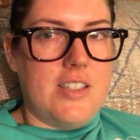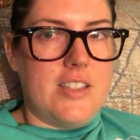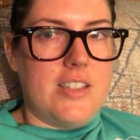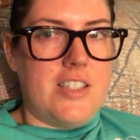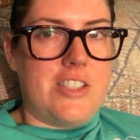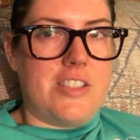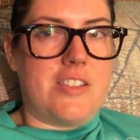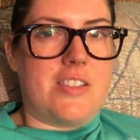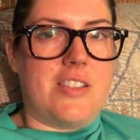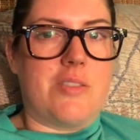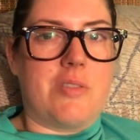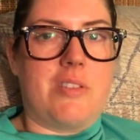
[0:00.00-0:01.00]
it just
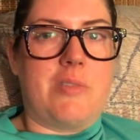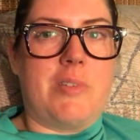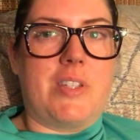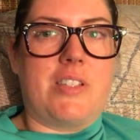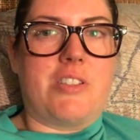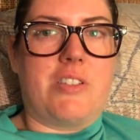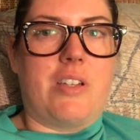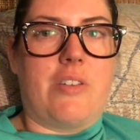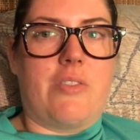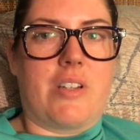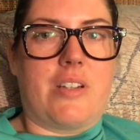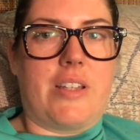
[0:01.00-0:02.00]
sits with you because you're
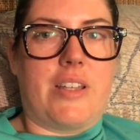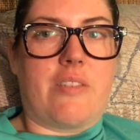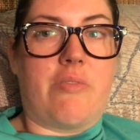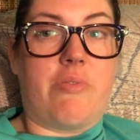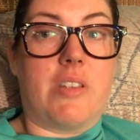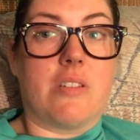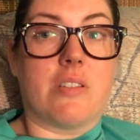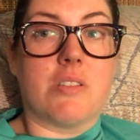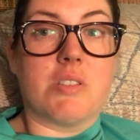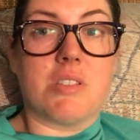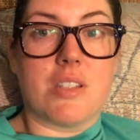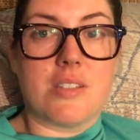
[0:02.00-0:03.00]
never gonna like feel
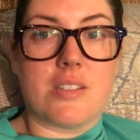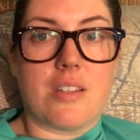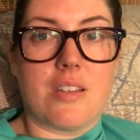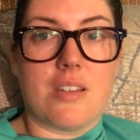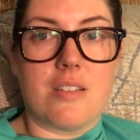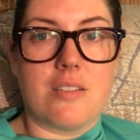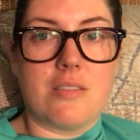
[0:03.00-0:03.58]
those things again.